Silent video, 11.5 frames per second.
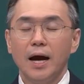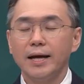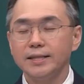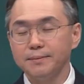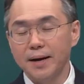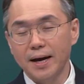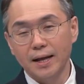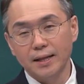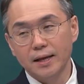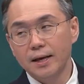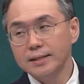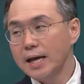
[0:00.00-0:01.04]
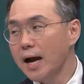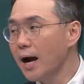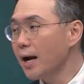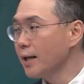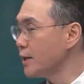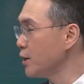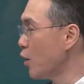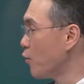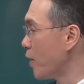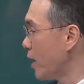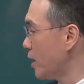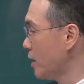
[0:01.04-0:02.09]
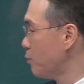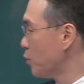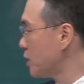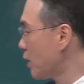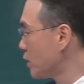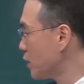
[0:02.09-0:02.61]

In the case of upper, as shown,